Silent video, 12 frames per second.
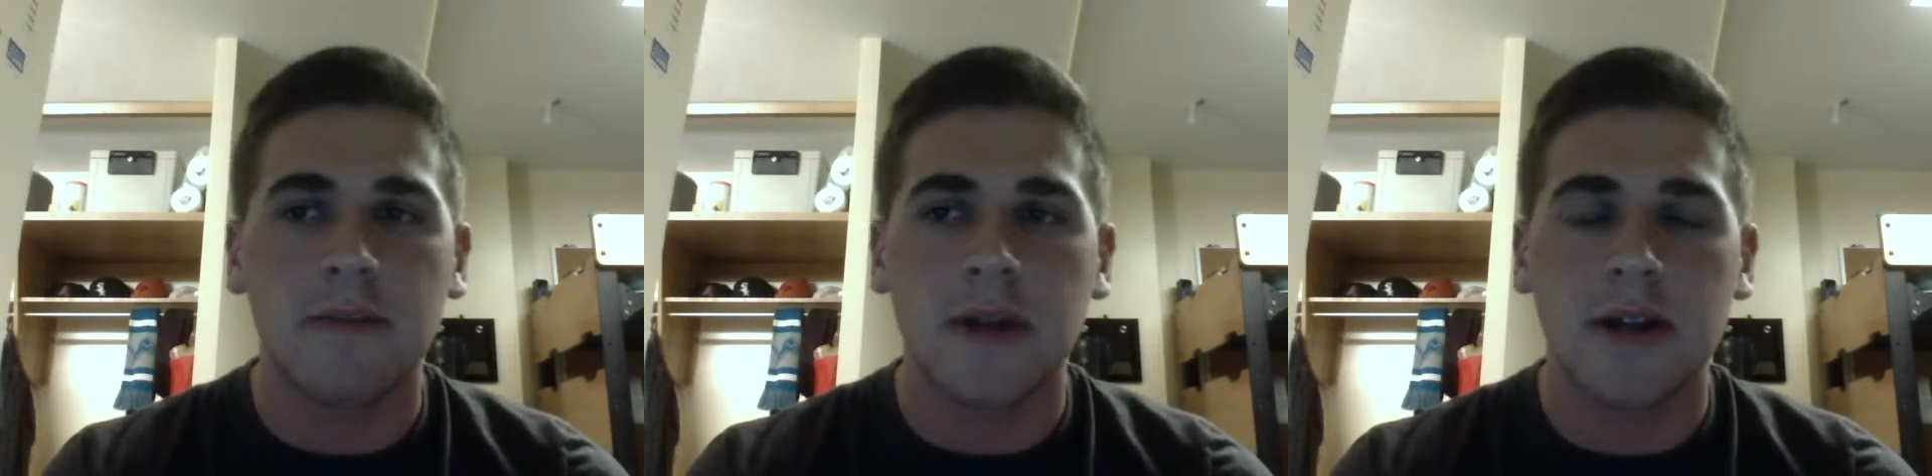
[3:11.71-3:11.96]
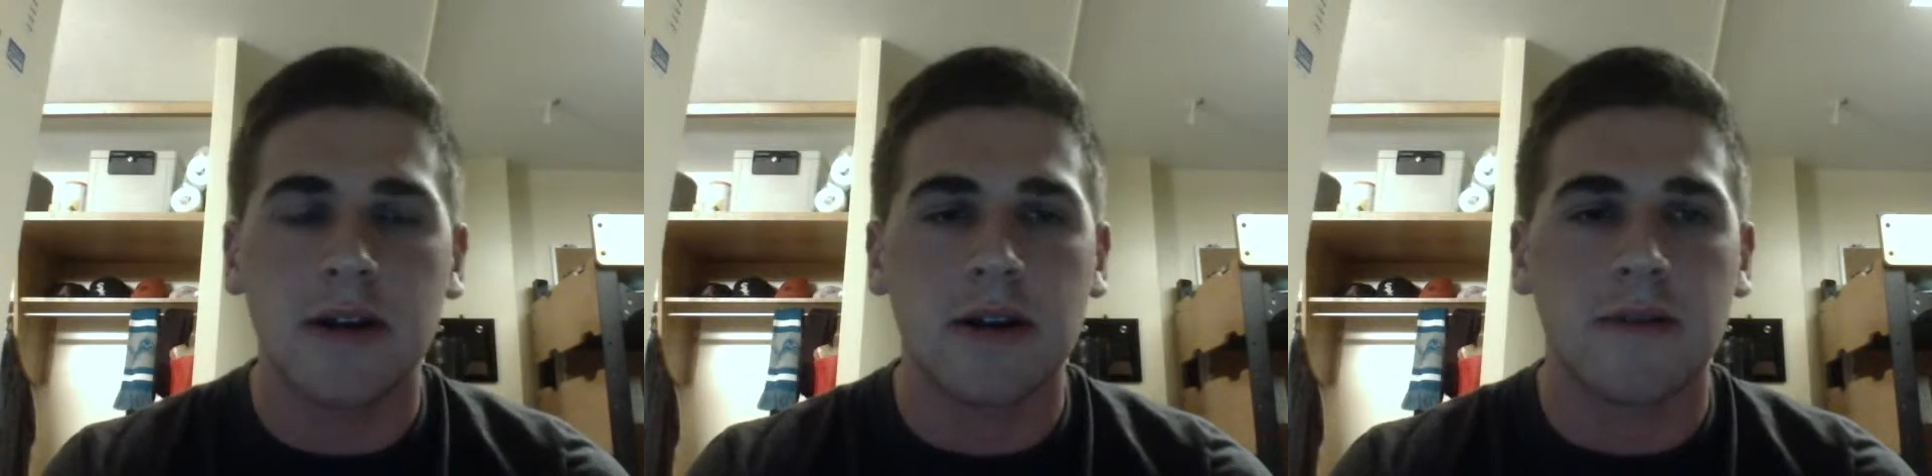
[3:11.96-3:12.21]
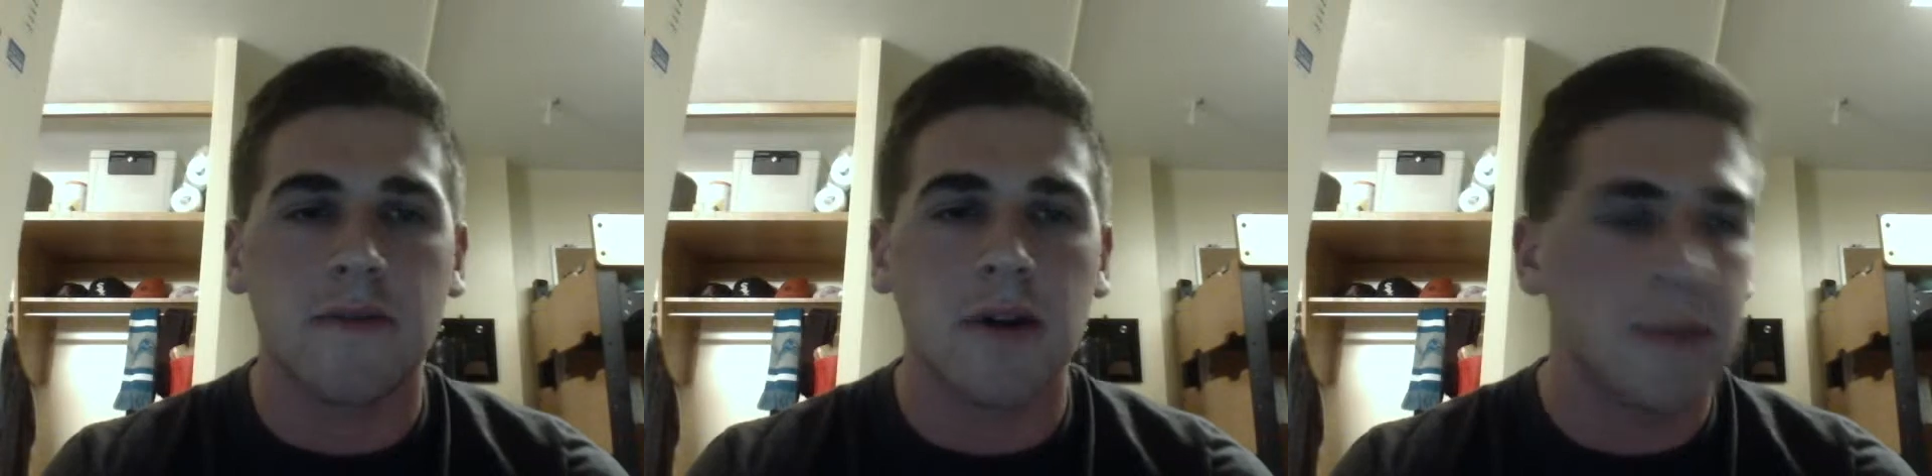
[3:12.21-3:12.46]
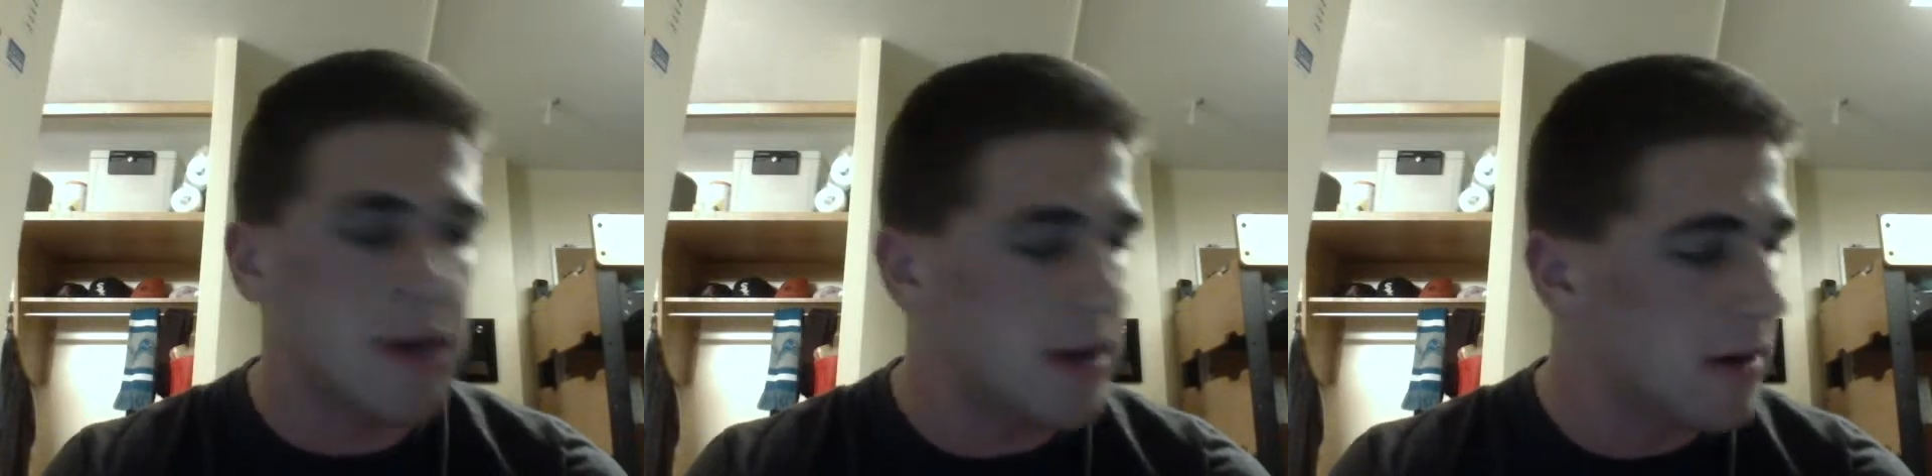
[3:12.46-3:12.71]
minutes
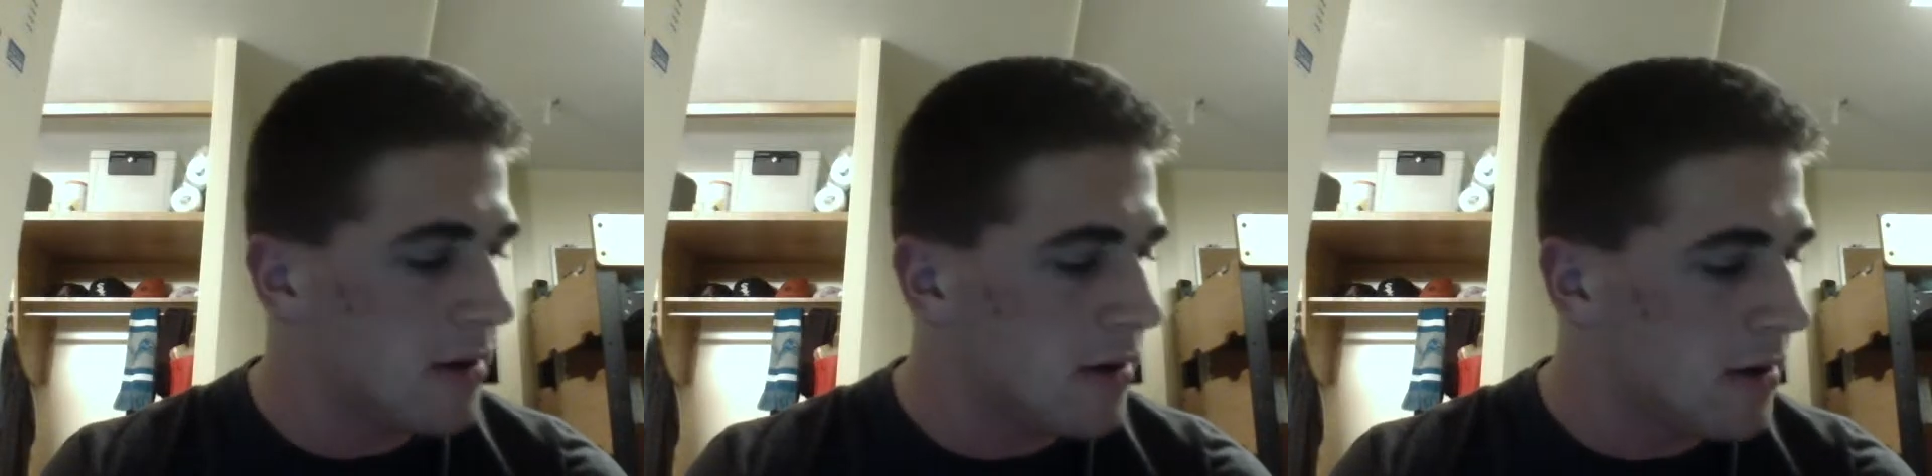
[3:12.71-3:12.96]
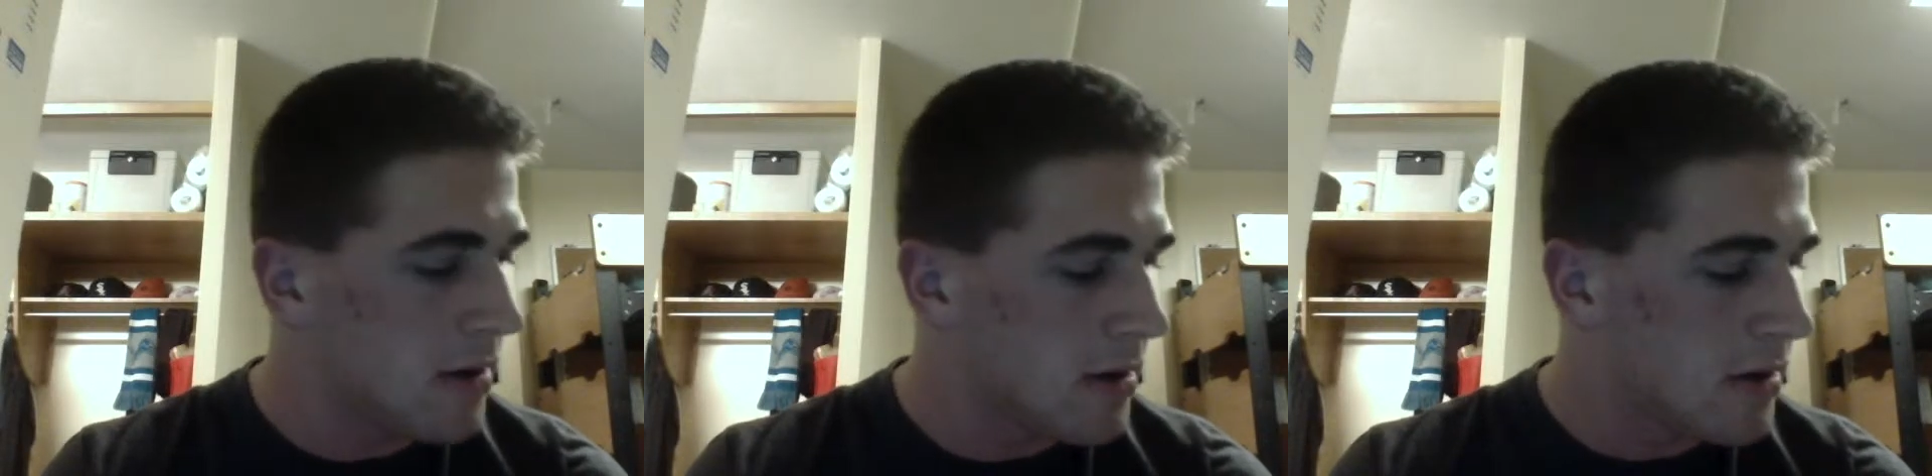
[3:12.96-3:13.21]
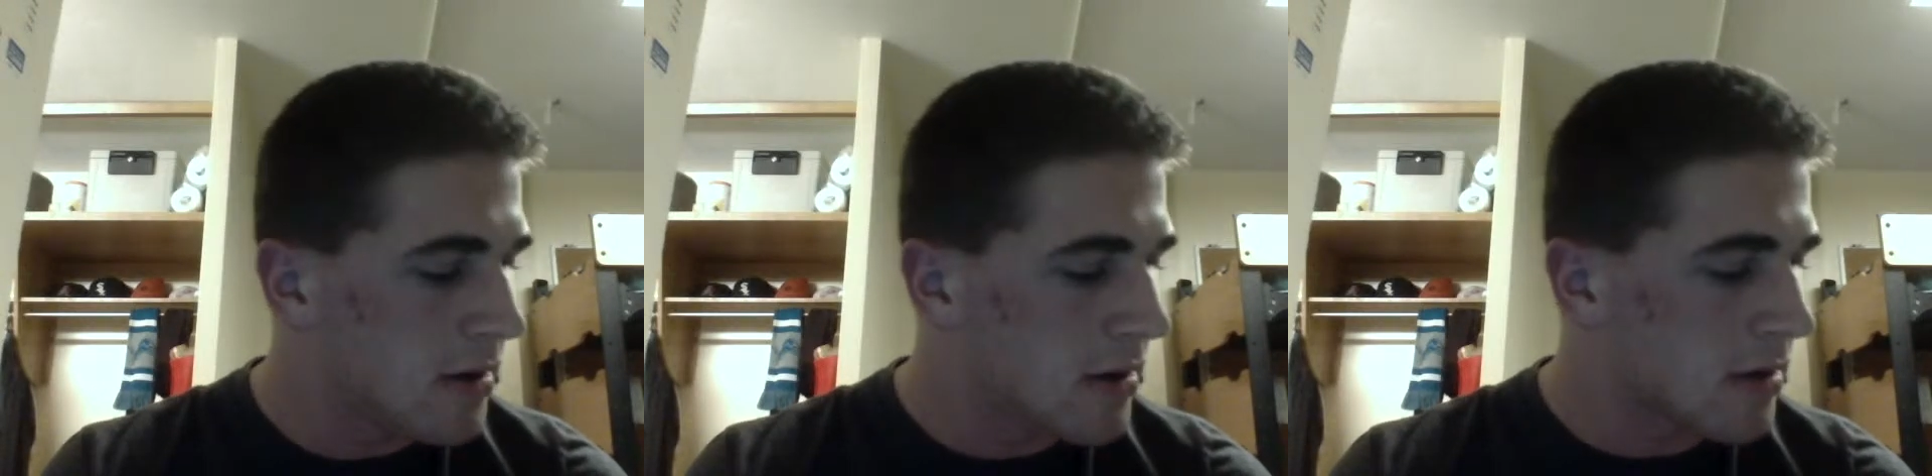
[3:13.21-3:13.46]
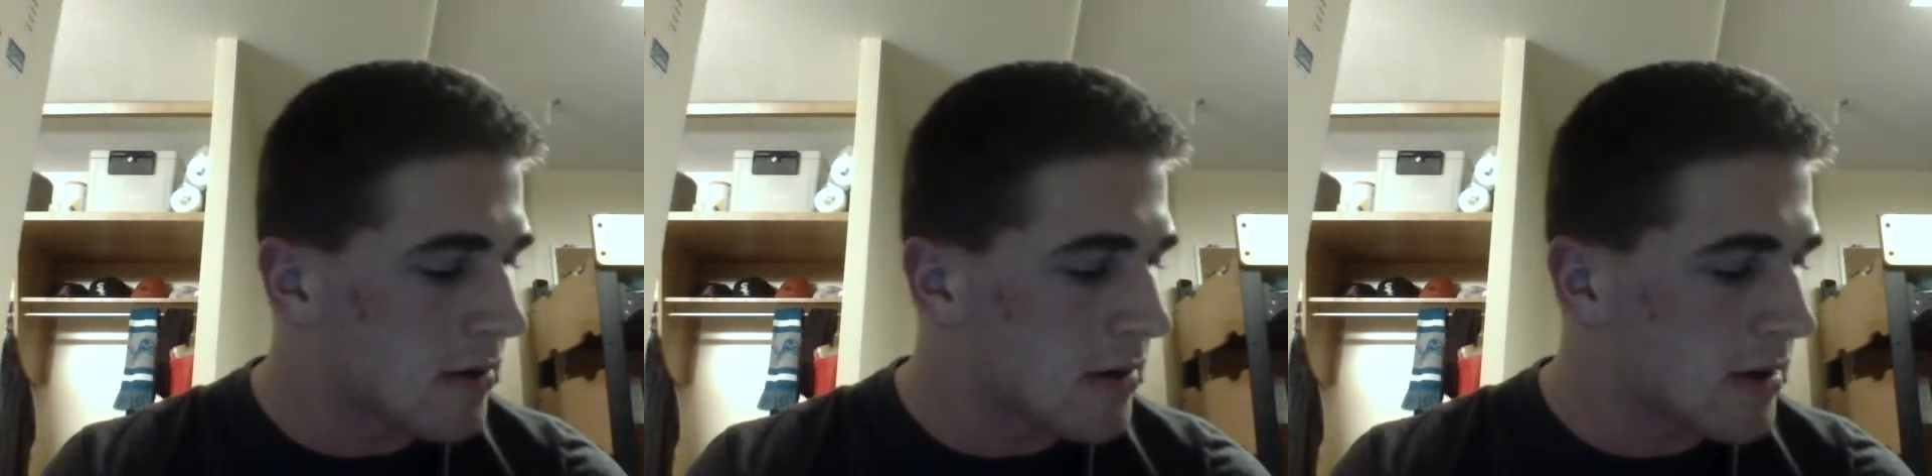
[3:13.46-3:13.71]
from here,
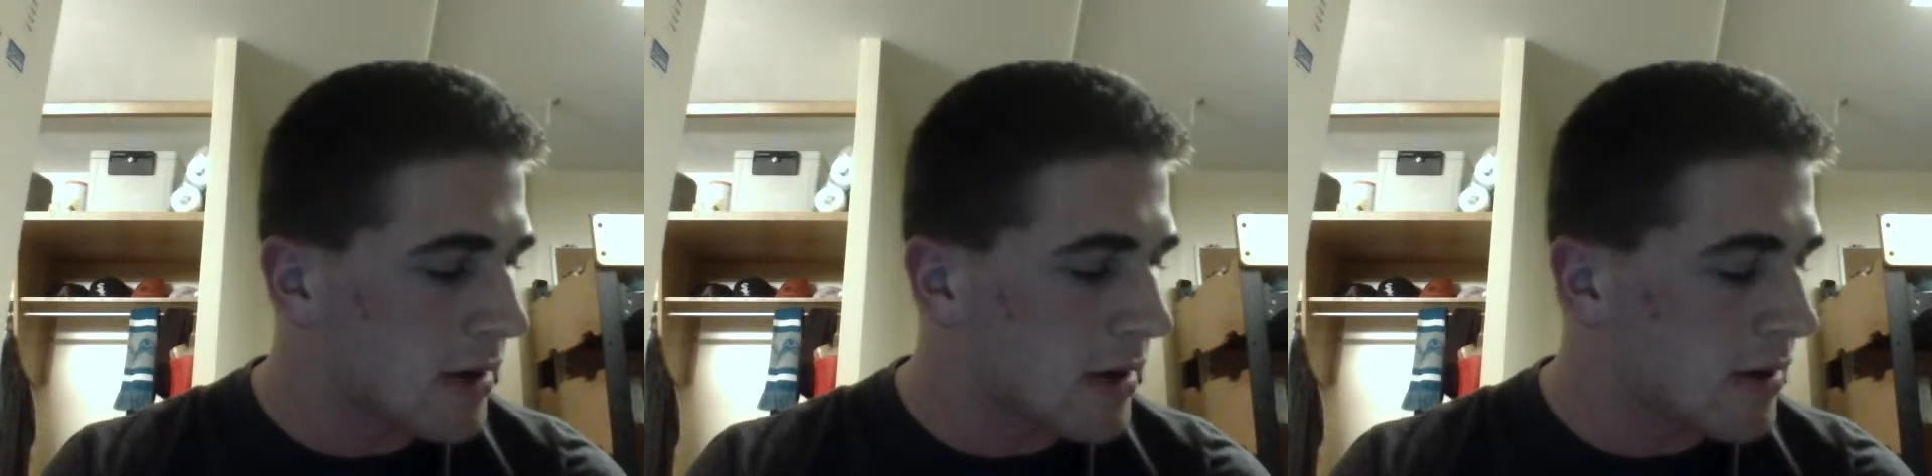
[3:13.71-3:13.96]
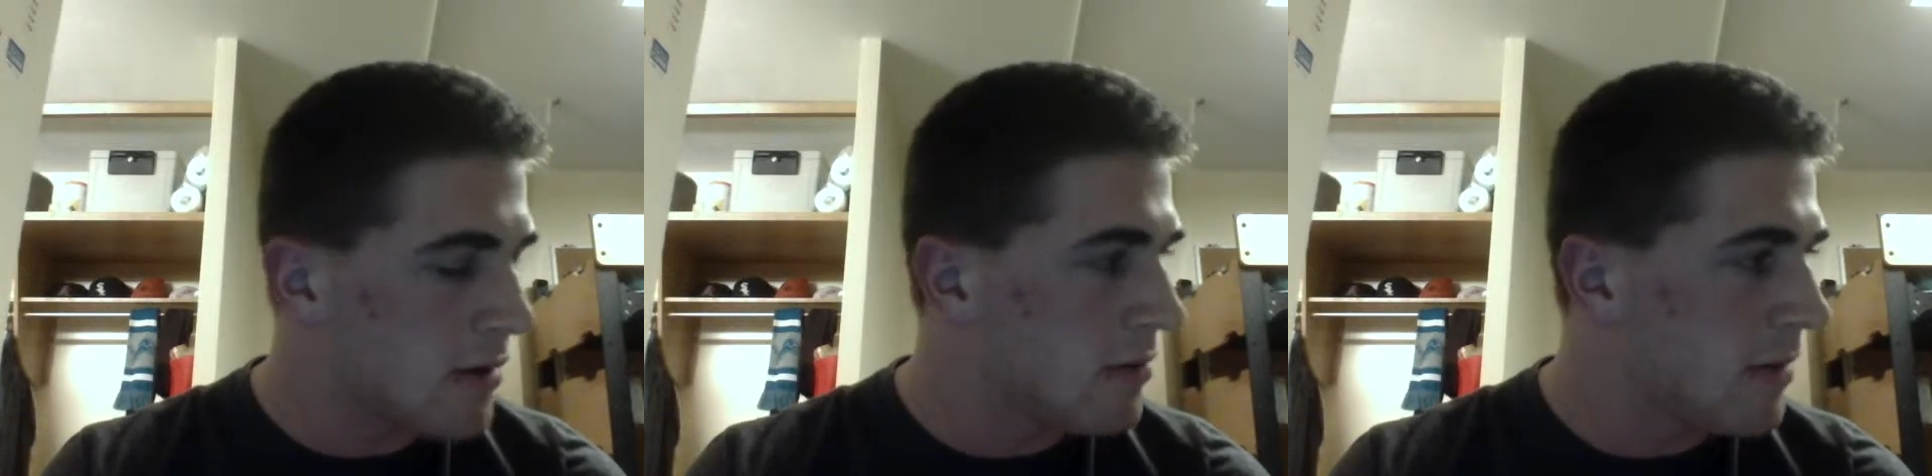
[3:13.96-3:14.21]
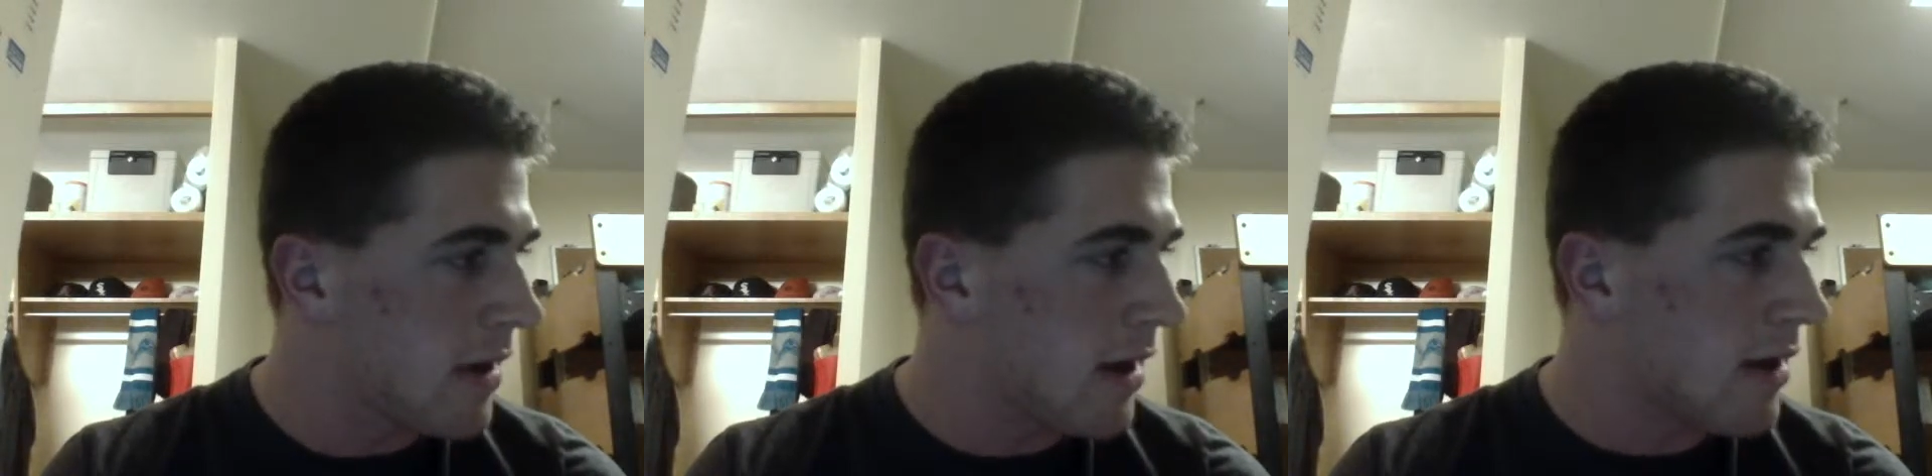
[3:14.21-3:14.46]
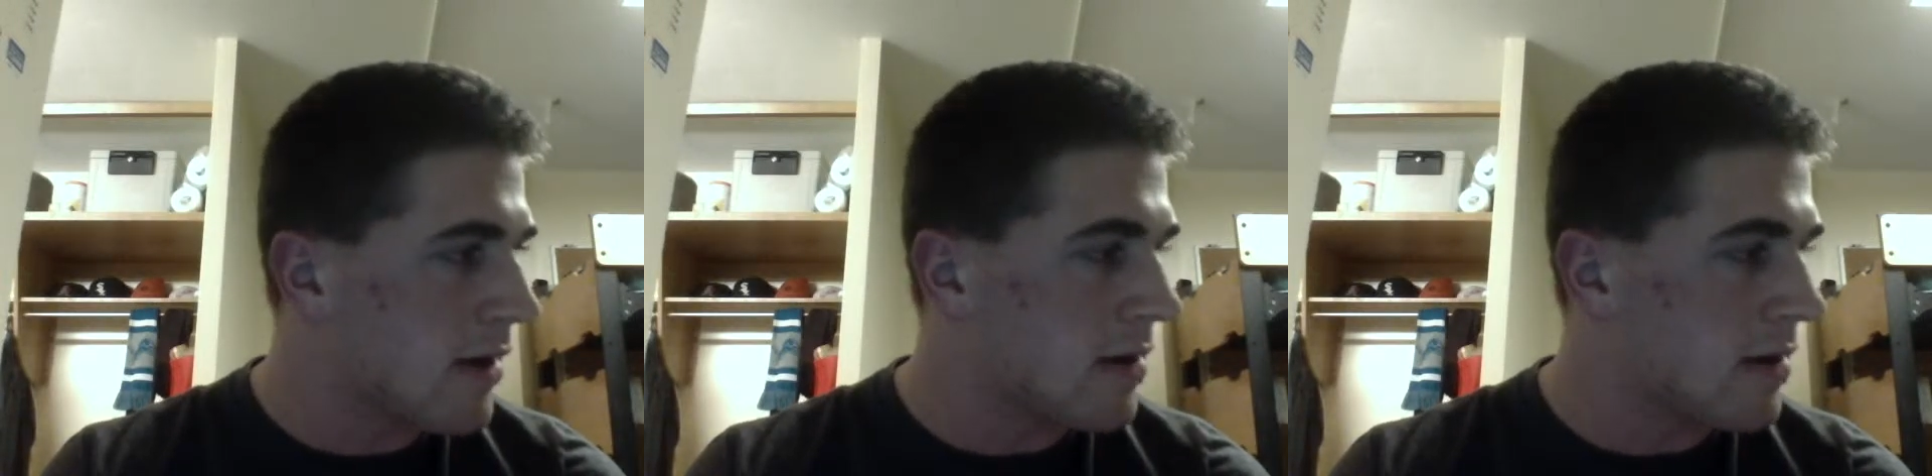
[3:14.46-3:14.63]
so it's not too bad.